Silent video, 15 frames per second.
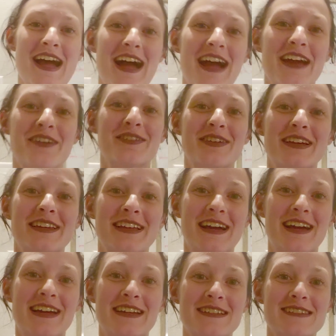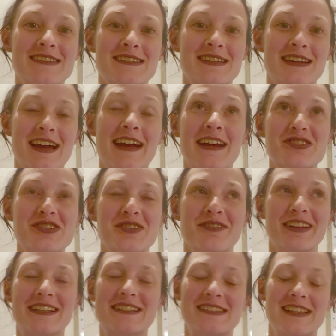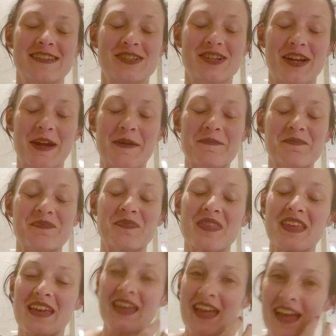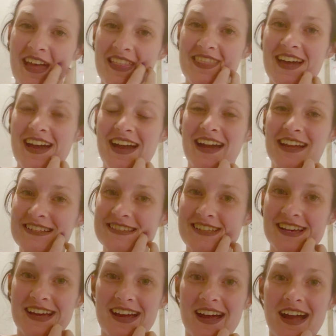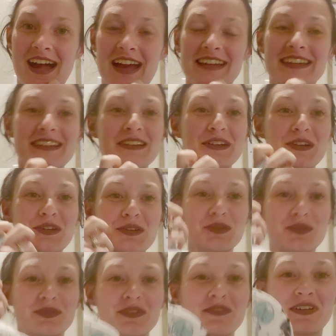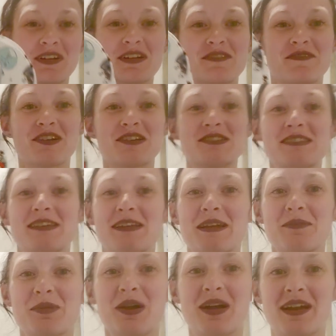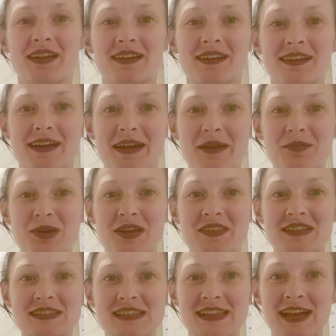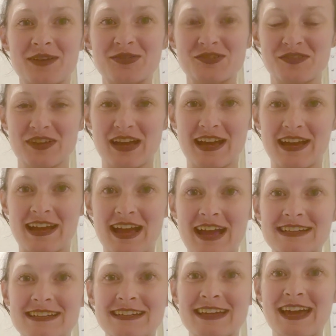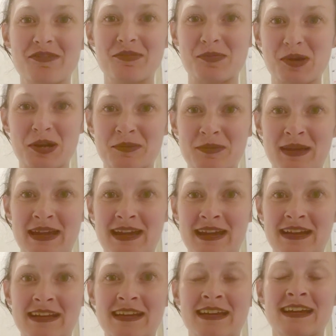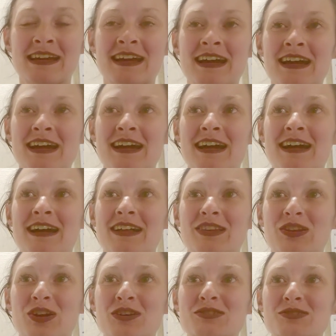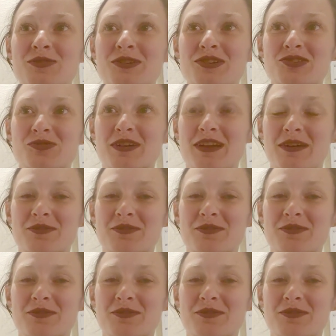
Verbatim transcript: I realized, I actually realized yesterday that I didn't include the very first thing I bought. I bought this Loungefly. I didn't have a park bag. Long story short, I